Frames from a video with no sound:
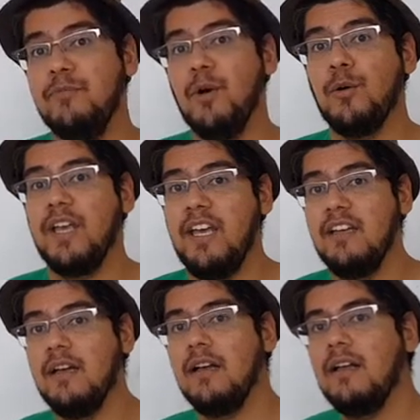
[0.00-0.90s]

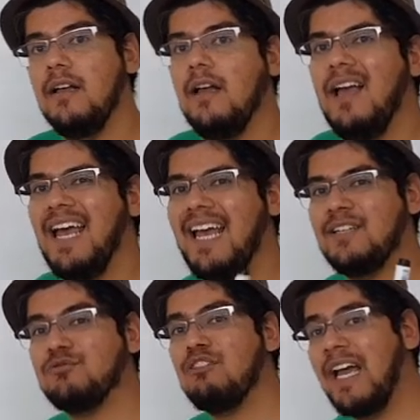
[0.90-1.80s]
okay,
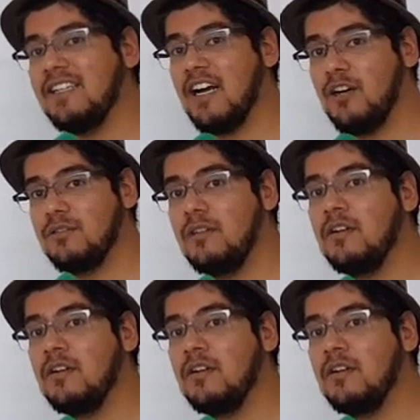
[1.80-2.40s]
is write down